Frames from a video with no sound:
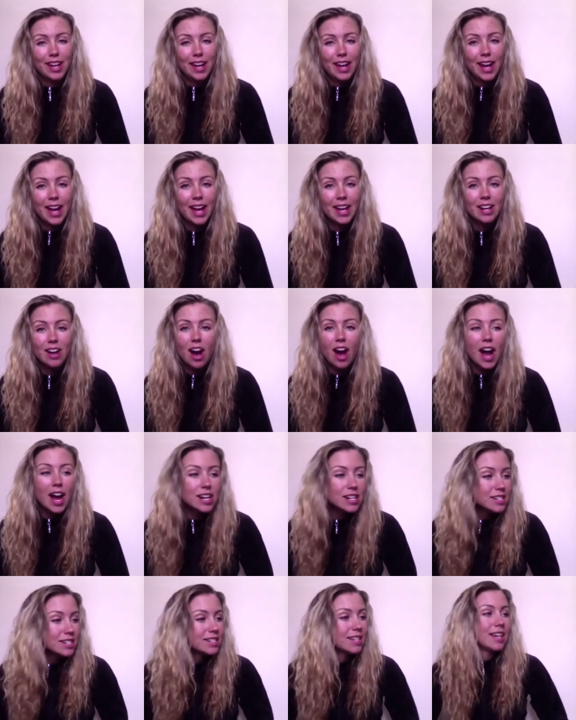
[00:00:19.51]
And I
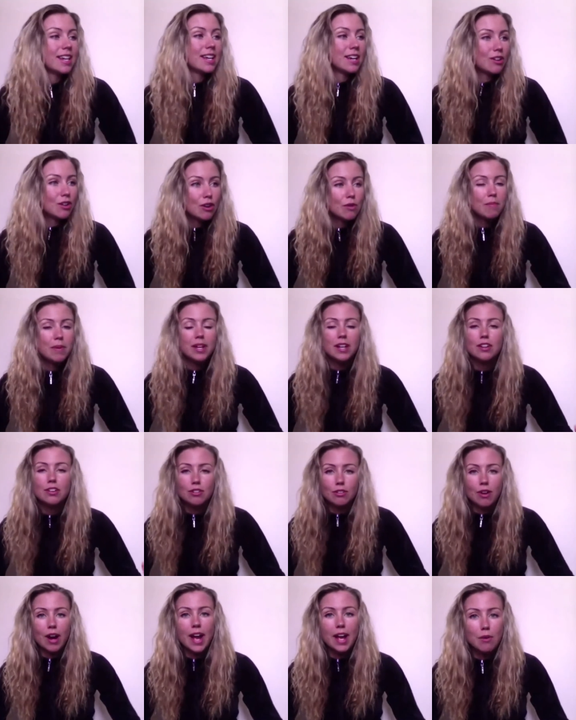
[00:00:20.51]
just think it could be a
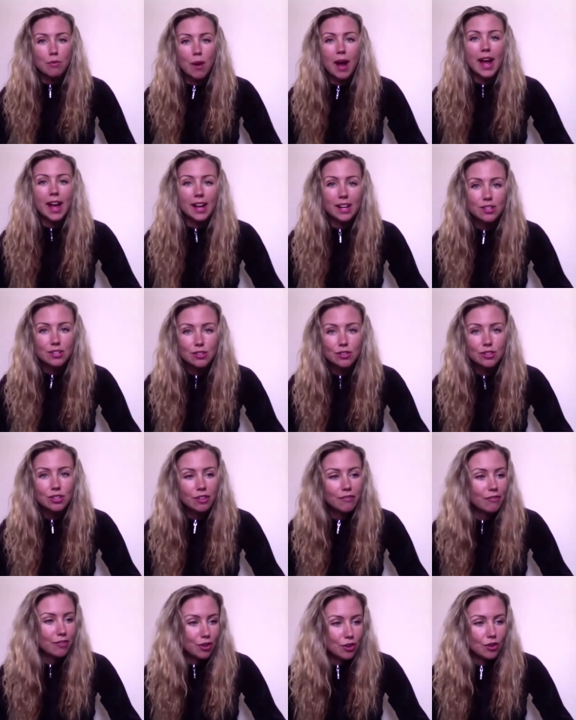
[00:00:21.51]
great way to
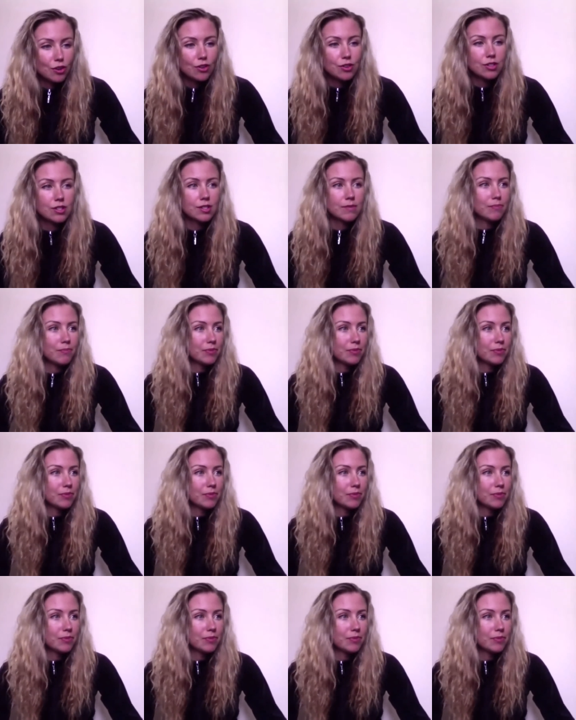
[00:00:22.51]
diffuse